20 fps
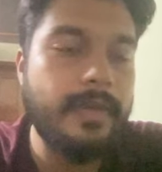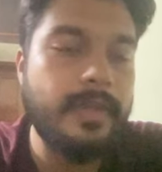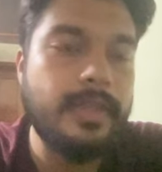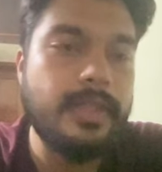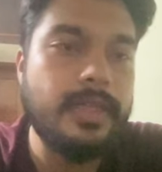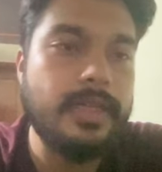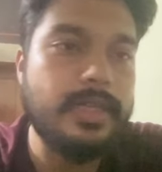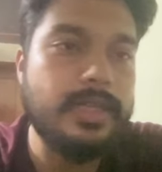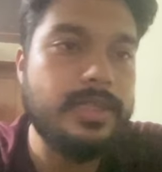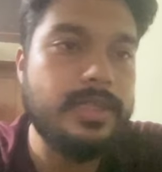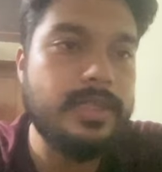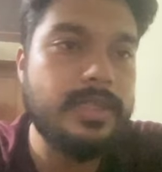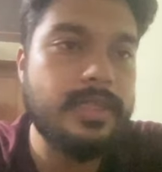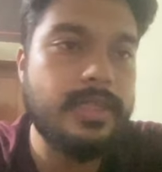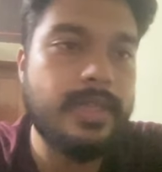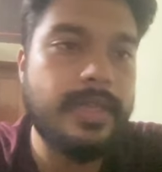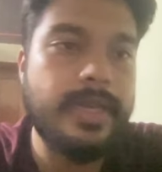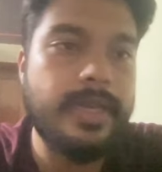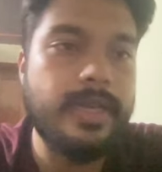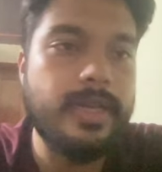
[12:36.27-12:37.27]
I think let's just
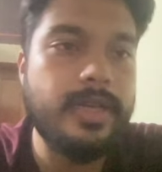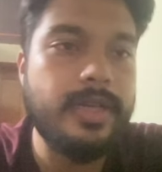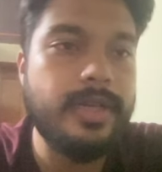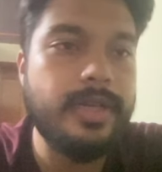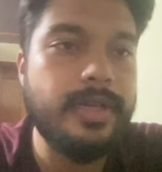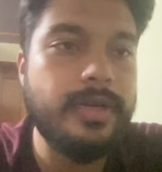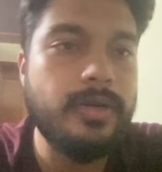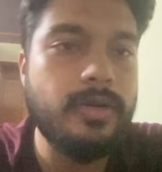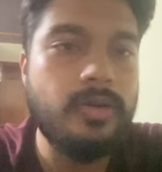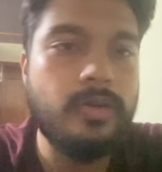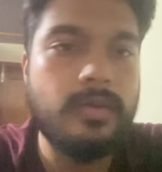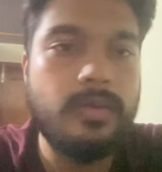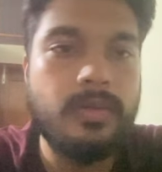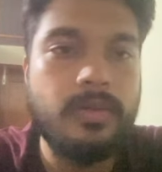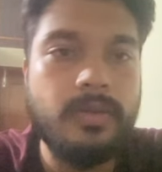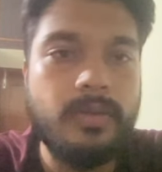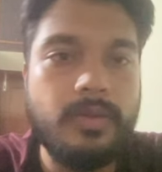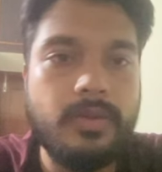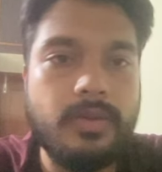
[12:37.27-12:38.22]
create a new